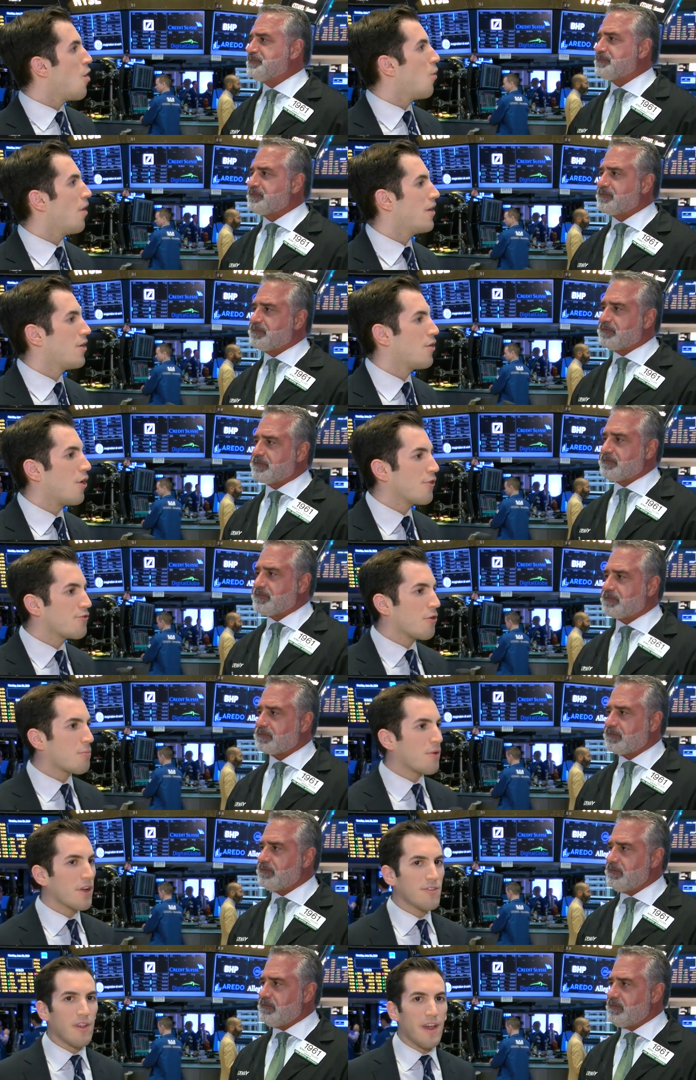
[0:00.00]
Speaker 1: Well, and it
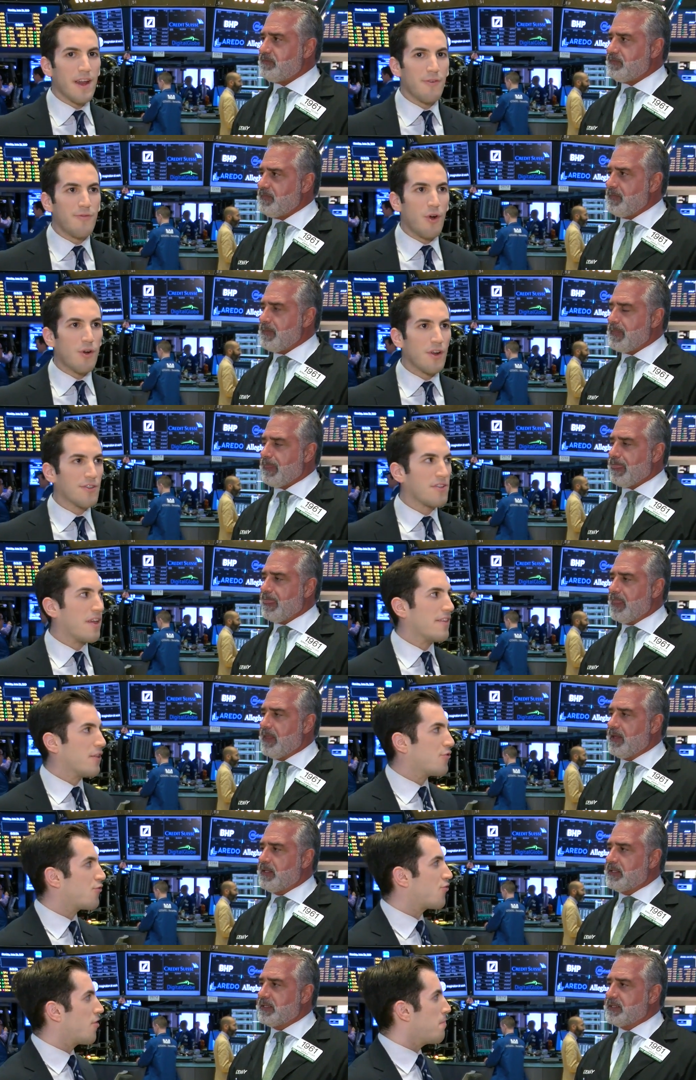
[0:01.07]
also brings a lot of focus on
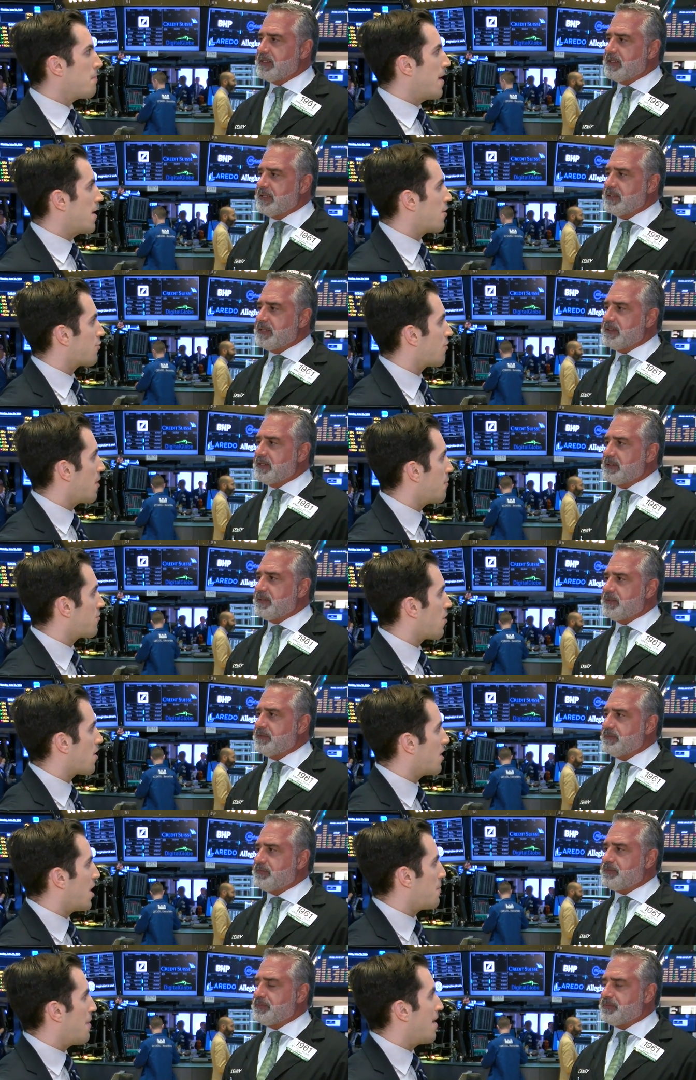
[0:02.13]
these chip makers, right? We
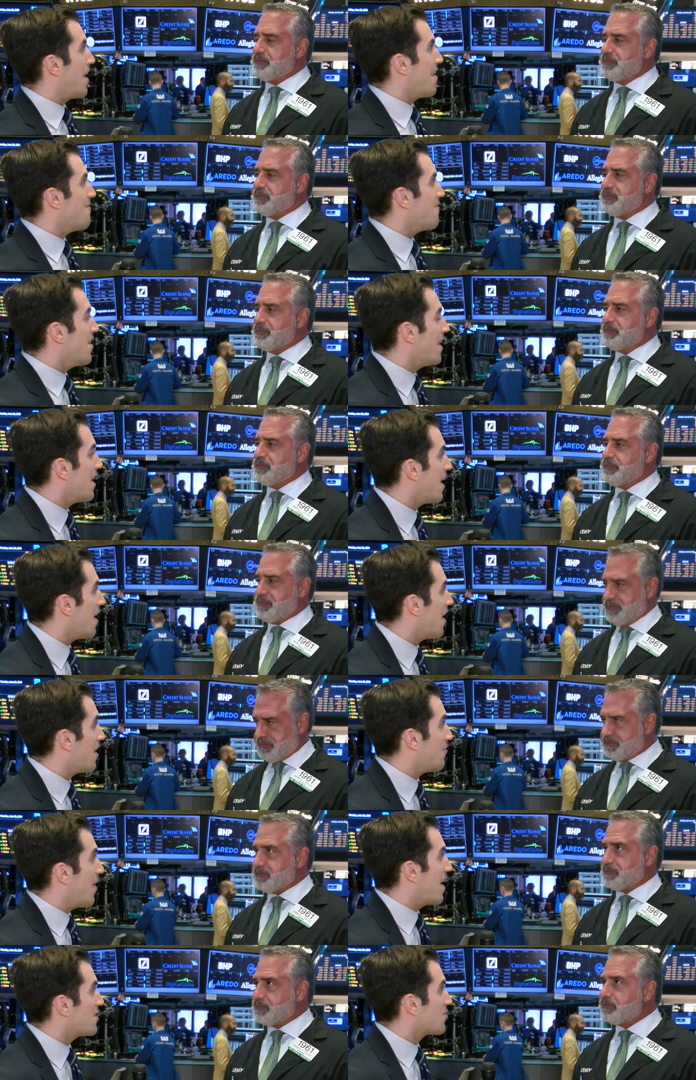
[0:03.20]
talk a lot about
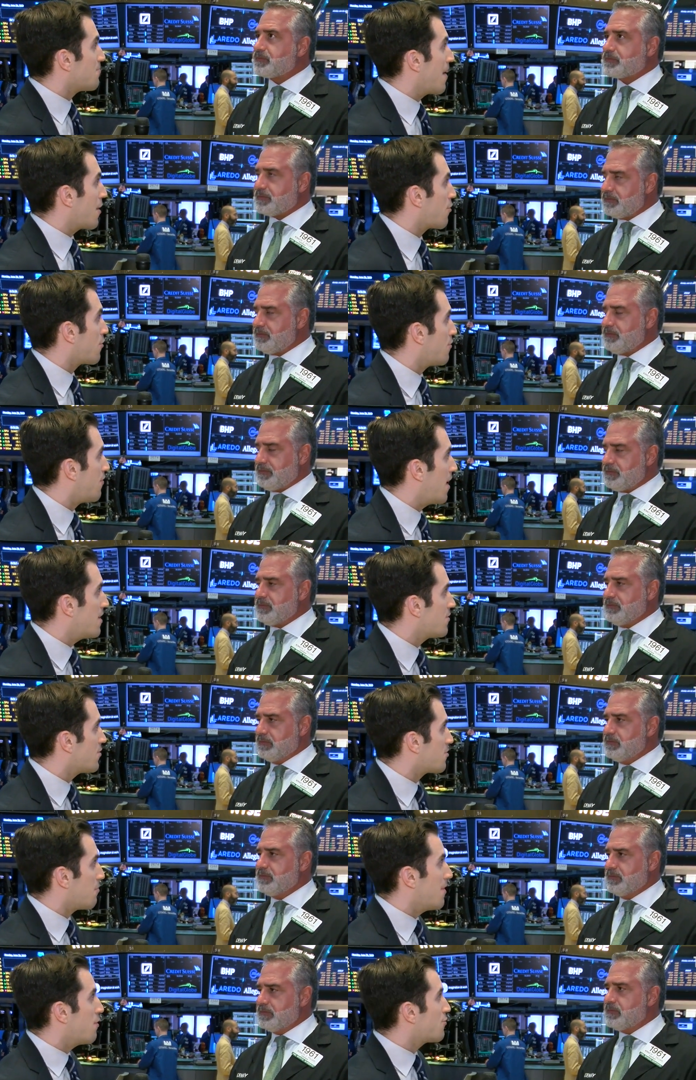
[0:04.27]
NVIDIA, Advanced Micro
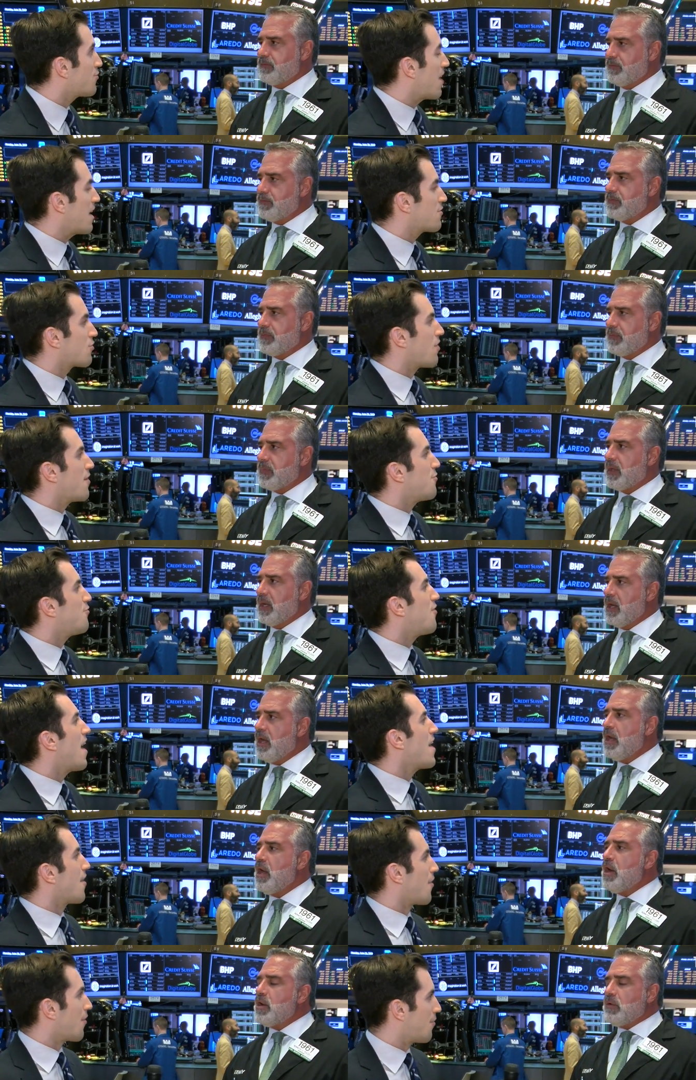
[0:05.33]
Devices.
Speaker 2: I mean, those stocks are on
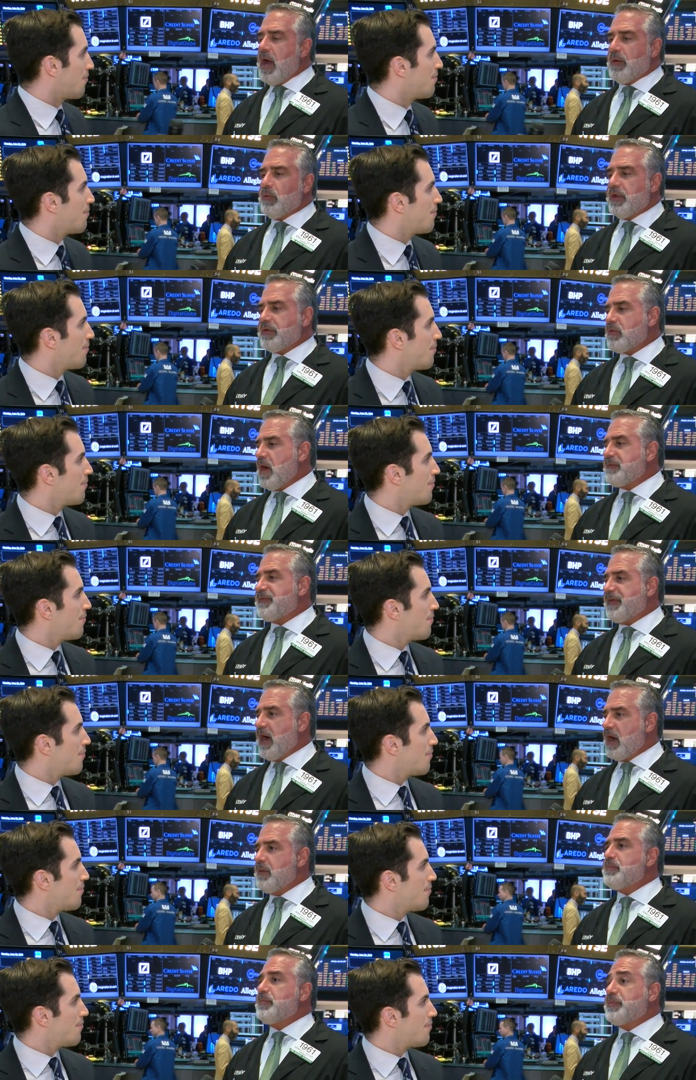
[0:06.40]
fire. Right, well, they're on
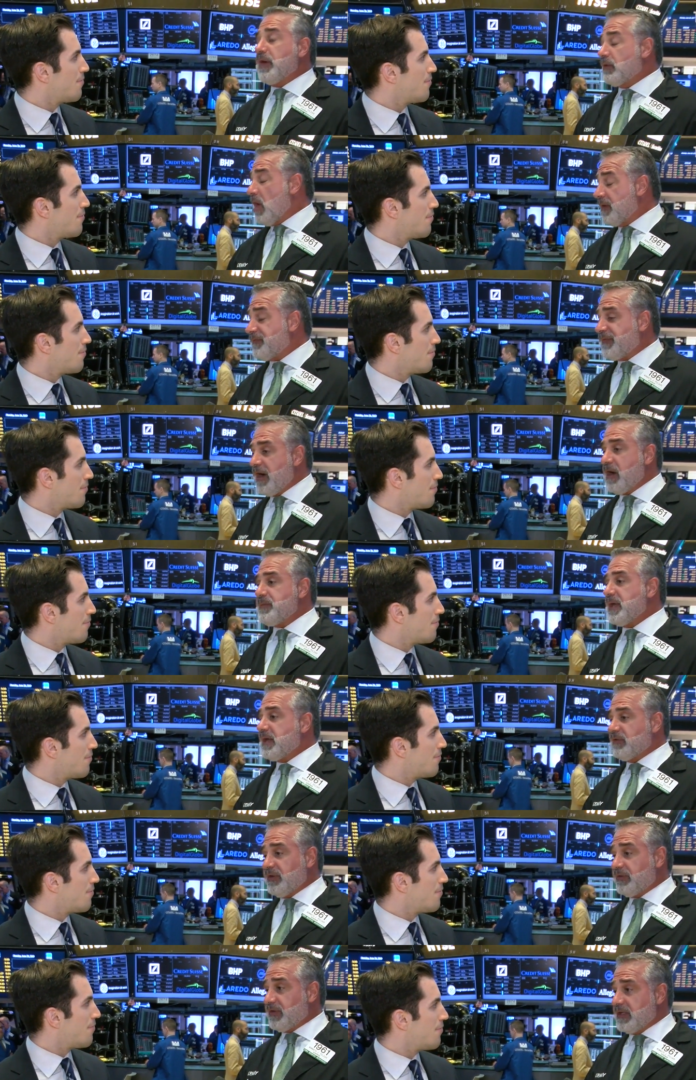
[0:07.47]
fire. They're on fire
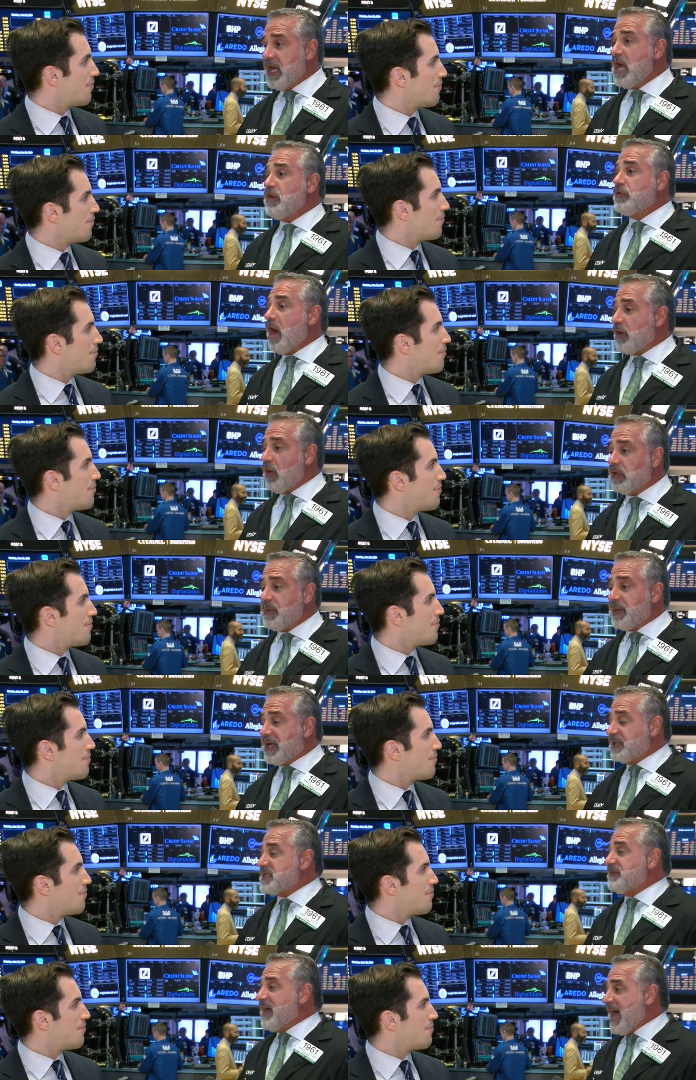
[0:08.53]
because, listen, not only
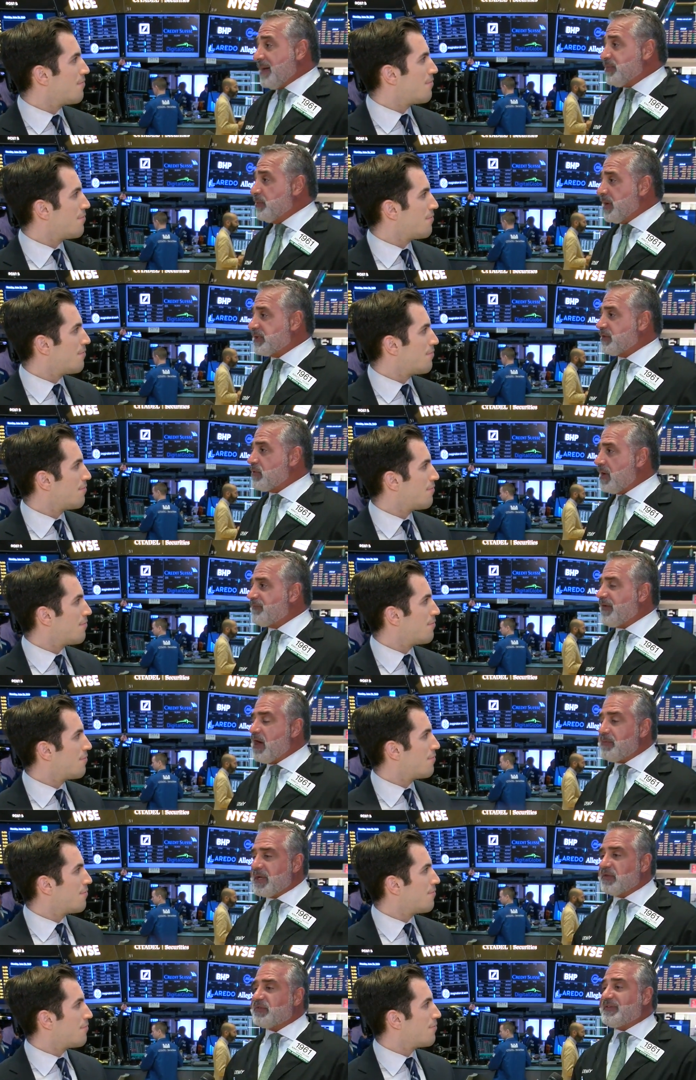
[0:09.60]
because of Apple, but they're on
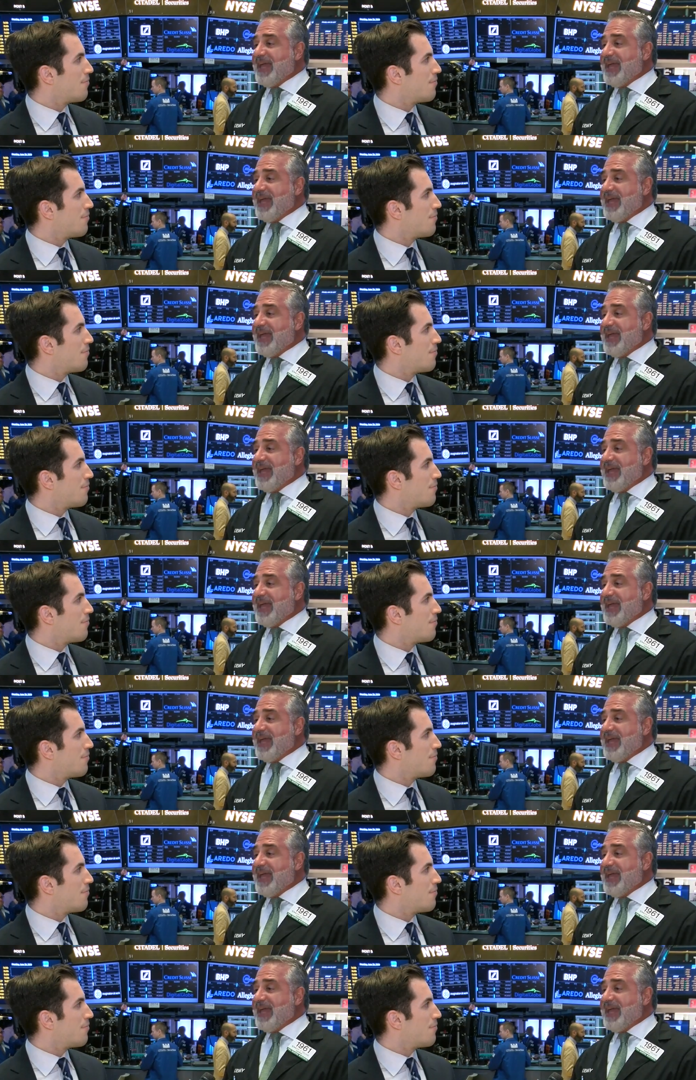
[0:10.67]
fire because